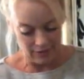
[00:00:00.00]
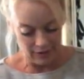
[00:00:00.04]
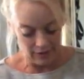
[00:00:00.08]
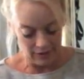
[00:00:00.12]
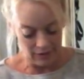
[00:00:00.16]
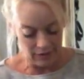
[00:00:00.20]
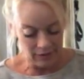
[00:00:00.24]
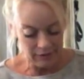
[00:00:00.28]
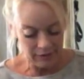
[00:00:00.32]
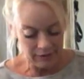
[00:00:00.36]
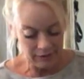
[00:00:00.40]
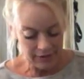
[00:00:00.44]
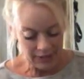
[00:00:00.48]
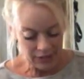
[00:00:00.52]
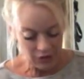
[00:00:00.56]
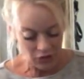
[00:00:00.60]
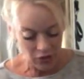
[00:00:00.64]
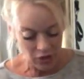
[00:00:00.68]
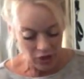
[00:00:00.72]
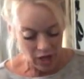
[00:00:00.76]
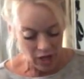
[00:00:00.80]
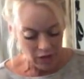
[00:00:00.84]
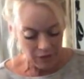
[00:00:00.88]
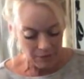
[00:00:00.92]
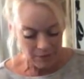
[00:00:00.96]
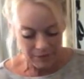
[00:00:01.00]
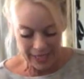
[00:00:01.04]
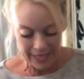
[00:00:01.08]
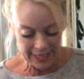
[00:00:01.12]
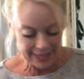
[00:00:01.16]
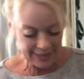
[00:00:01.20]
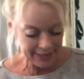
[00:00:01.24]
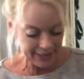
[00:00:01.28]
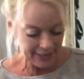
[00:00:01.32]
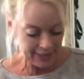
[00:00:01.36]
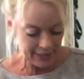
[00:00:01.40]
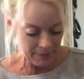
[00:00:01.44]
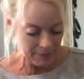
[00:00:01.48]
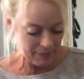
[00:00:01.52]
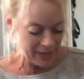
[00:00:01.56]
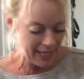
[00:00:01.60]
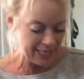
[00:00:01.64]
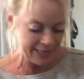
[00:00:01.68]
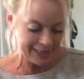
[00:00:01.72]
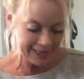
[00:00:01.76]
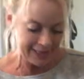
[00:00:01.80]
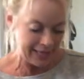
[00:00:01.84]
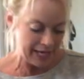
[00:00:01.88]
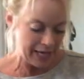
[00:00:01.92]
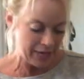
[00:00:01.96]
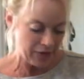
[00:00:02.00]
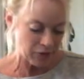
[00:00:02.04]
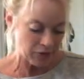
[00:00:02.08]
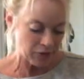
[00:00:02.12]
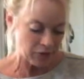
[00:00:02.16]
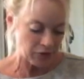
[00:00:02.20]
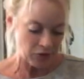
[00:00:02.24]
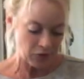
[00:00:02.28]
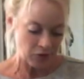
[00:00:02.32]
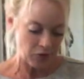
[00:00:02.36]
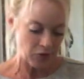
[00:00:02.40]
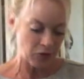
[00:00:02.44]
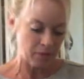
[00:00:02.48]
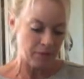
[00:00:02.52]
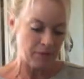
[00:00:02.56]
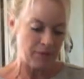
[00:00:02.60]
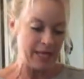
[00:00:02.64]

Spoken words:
These are called base layers or